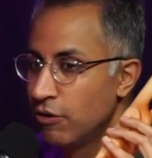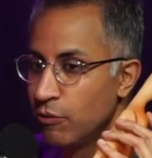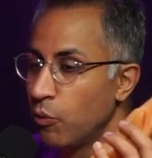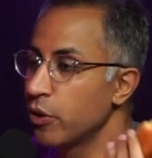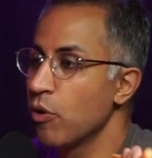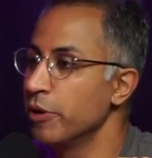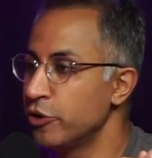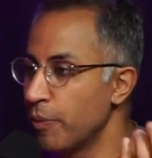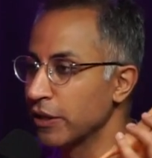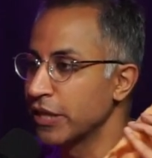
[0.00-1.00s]
Well, what do you want me to
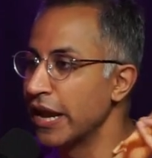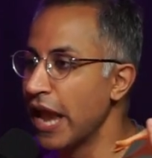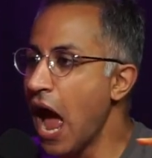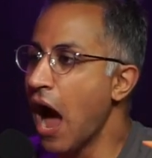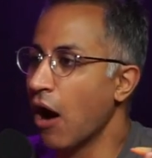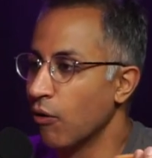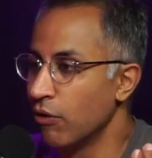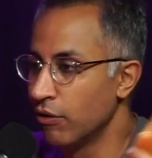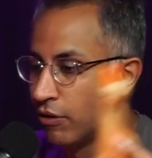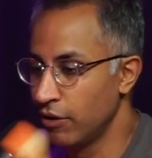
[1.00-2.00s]
do about that now?
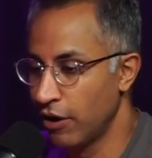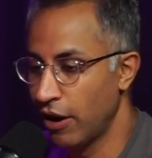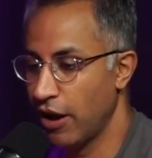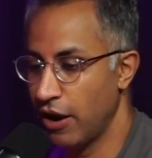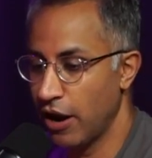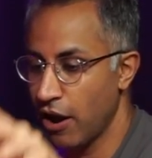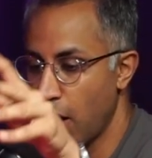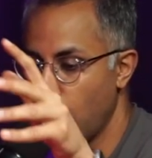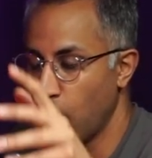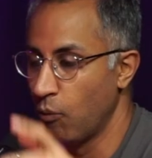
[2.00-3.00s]
And I
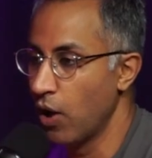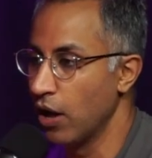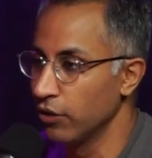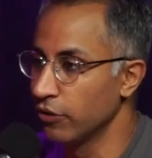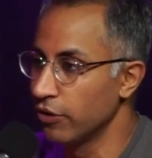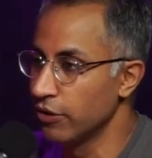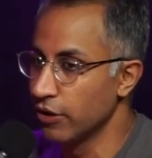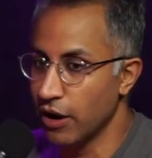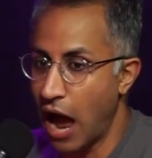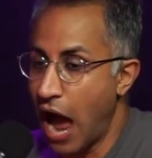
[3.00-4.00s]
go, well,
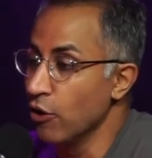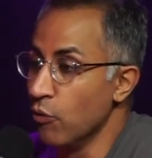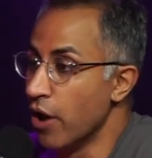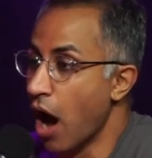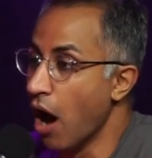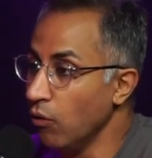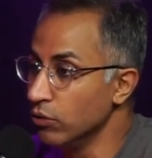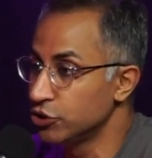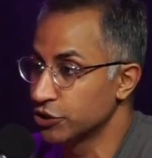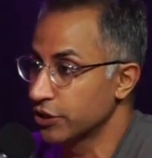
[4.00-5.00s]
I don't
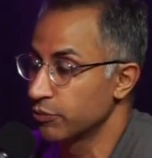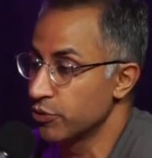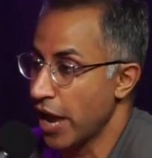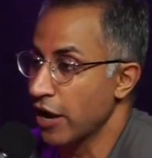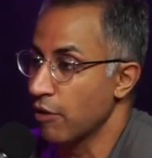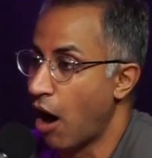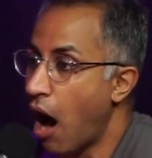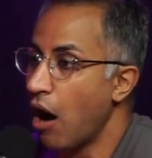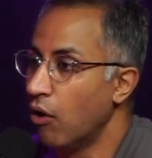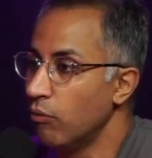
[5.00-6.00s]
know. She's like, well, you can't come
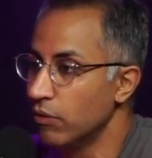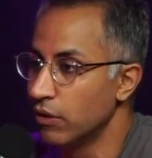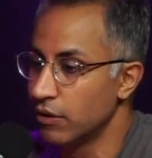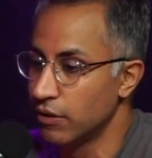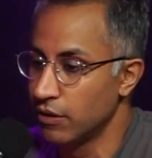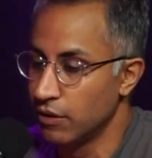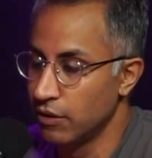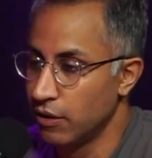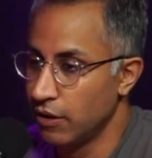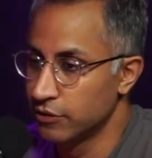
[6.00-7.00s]
home.
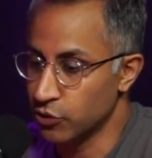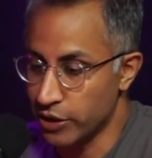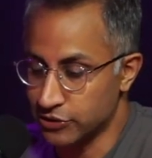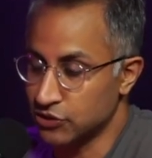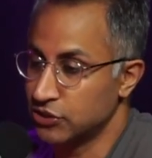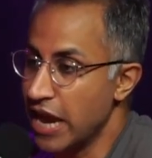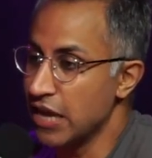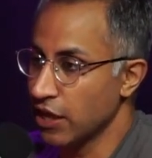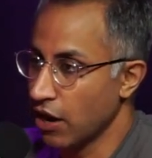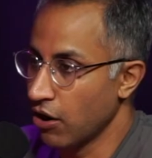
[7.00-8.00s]
So I just stay there.